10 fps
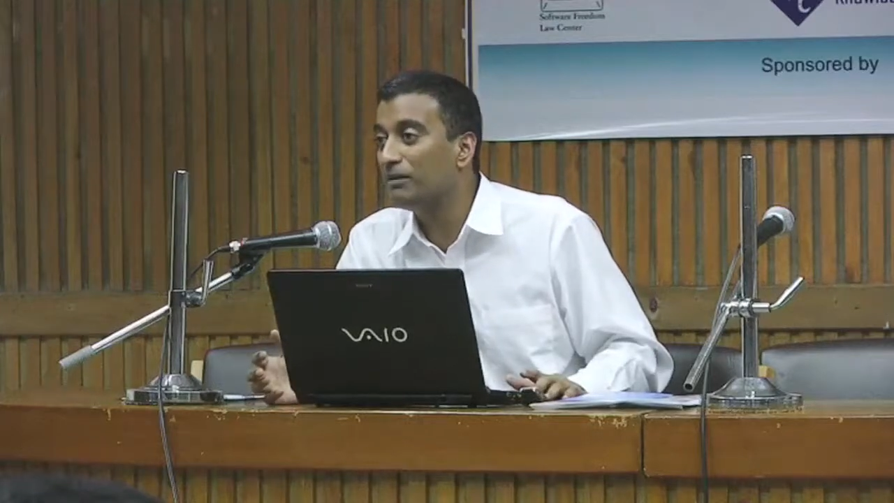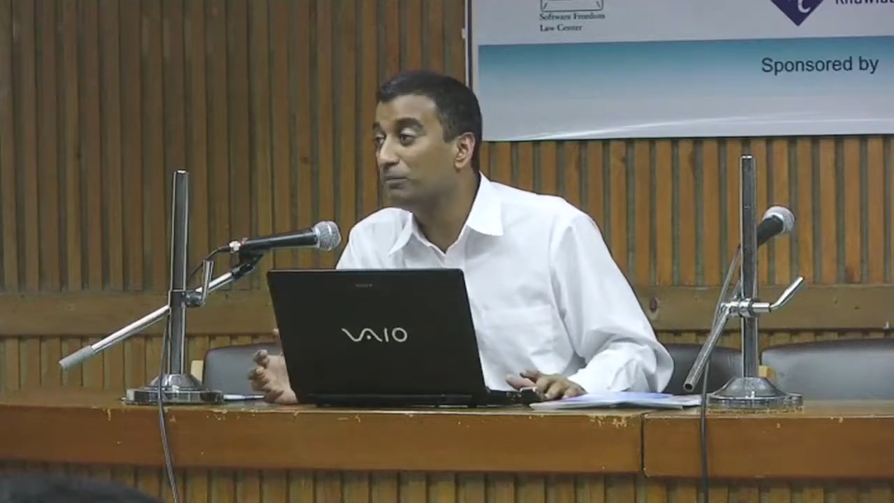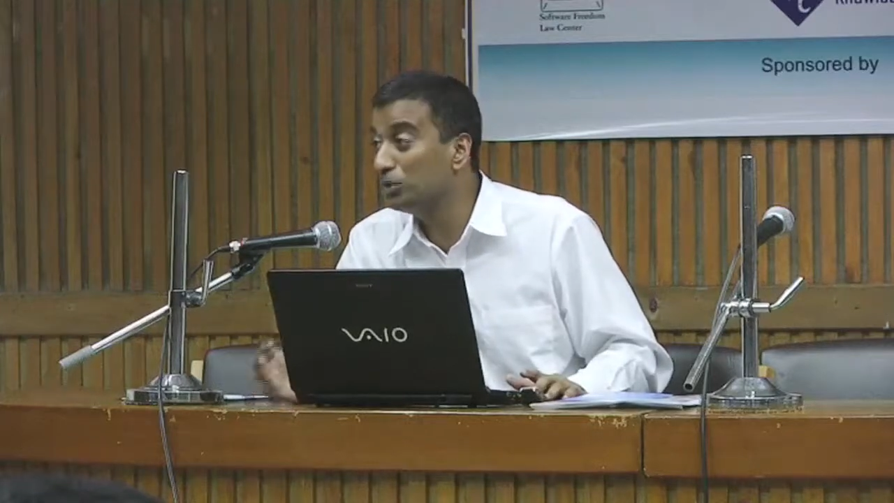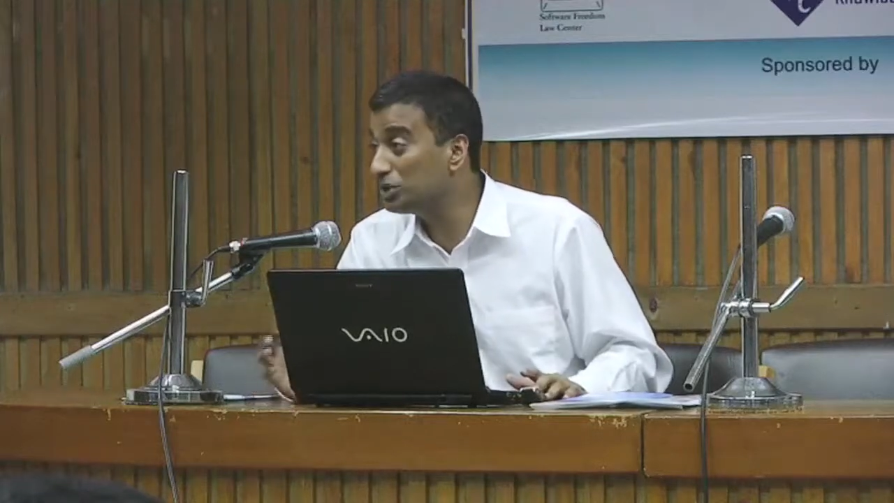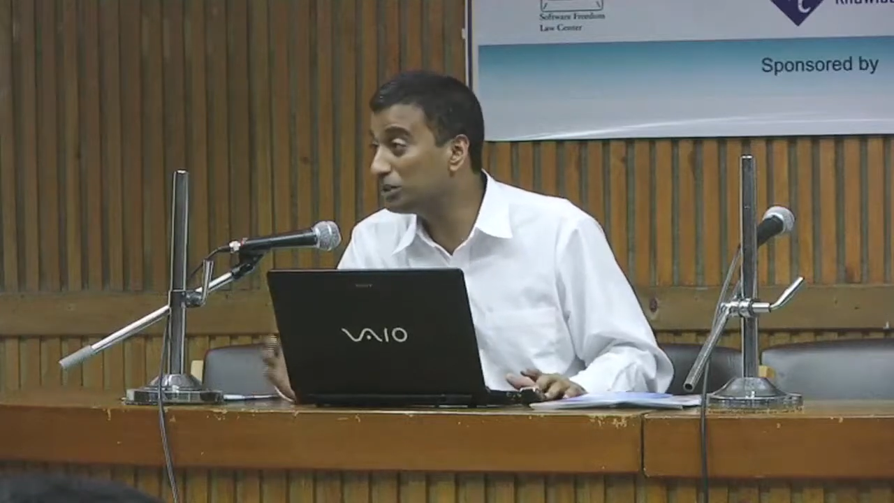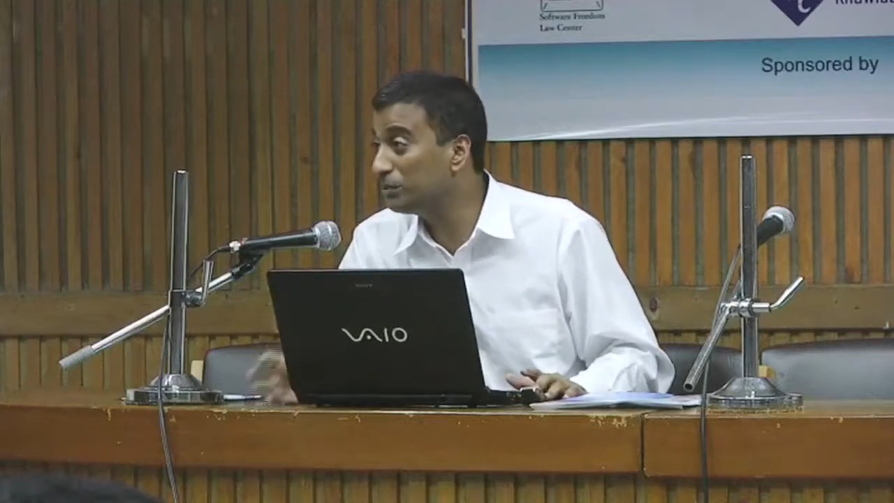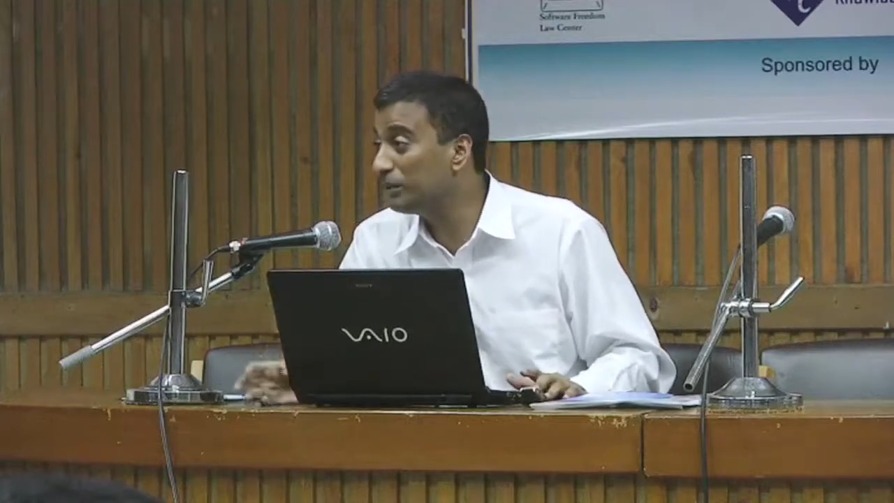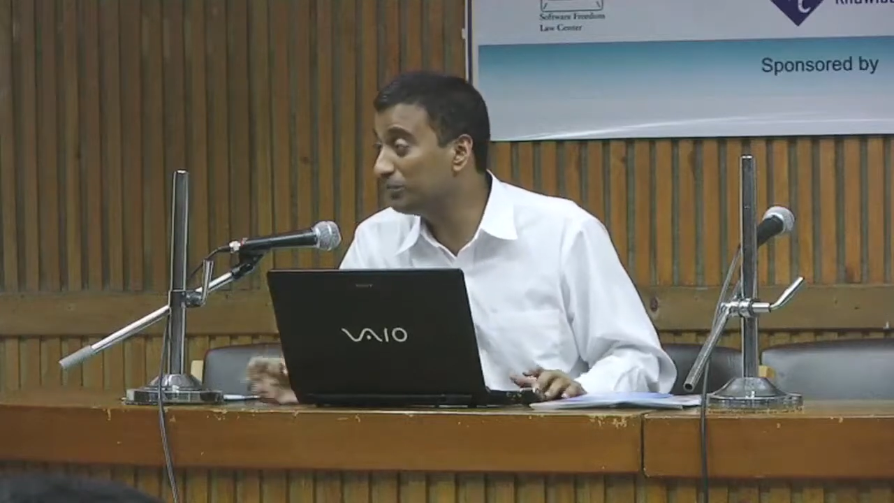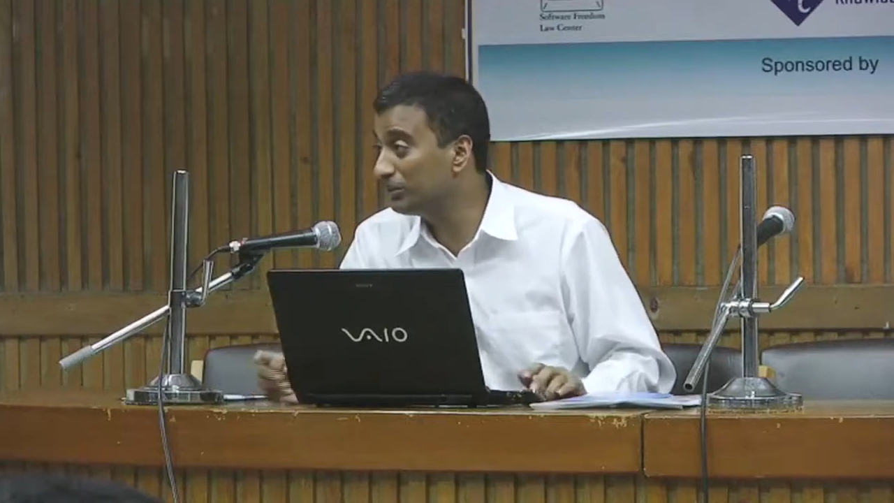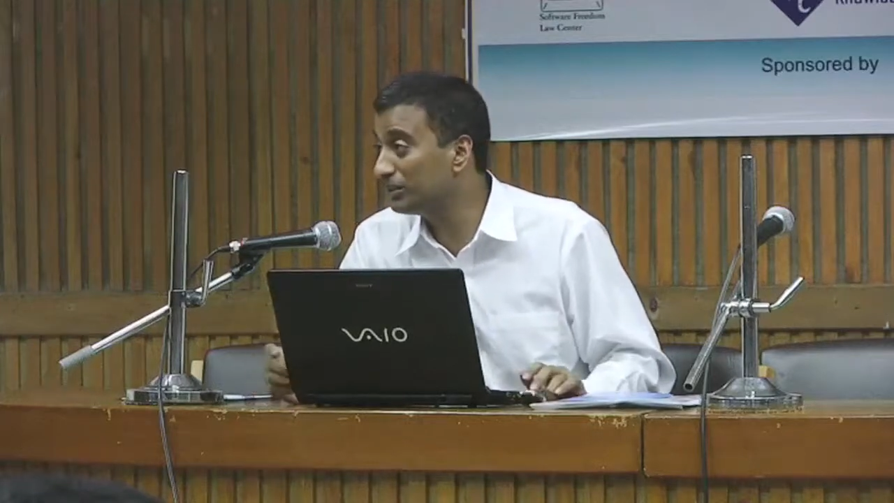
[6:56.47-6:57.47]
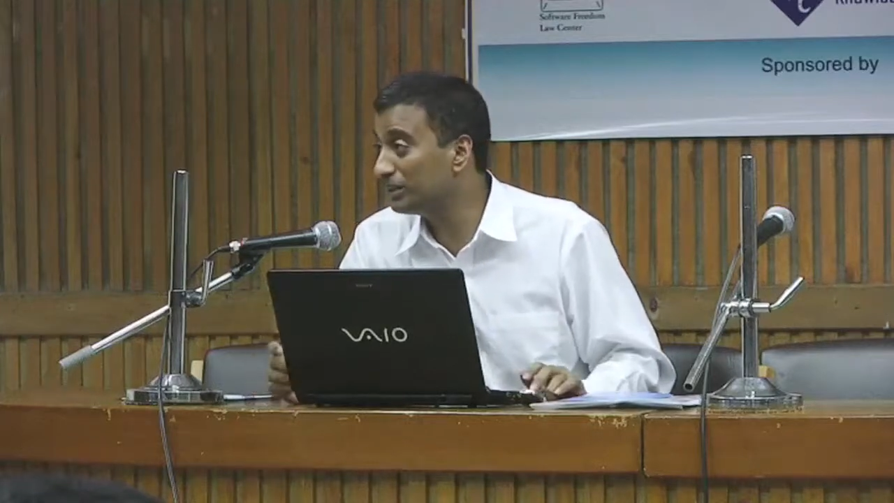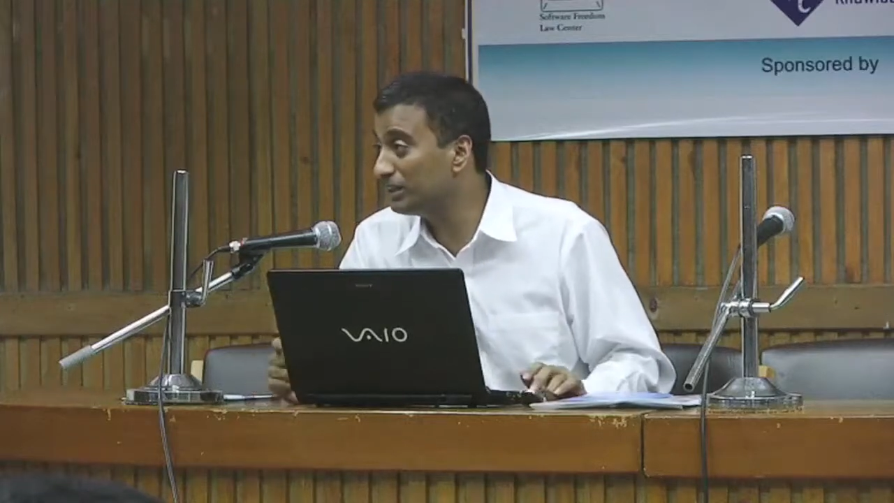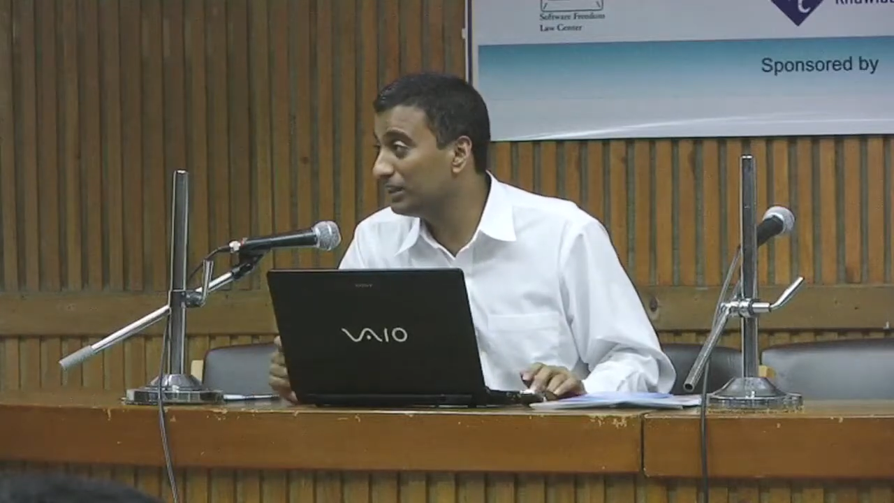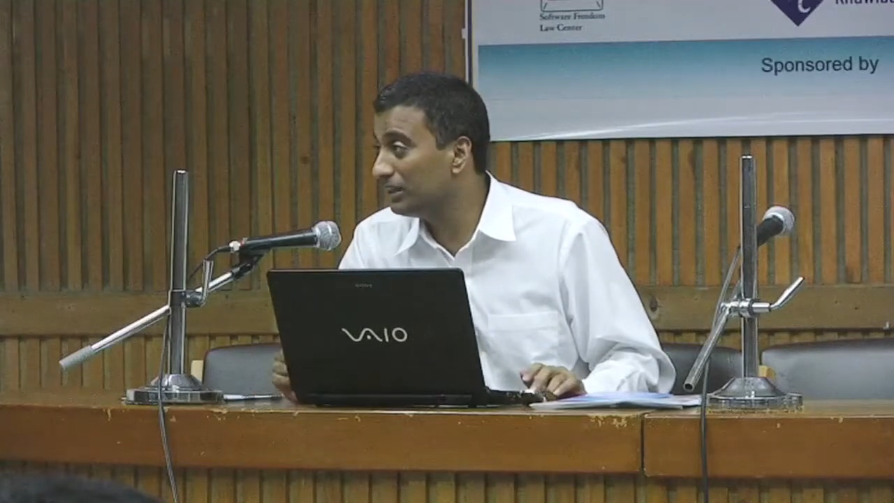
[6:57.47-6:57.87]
most people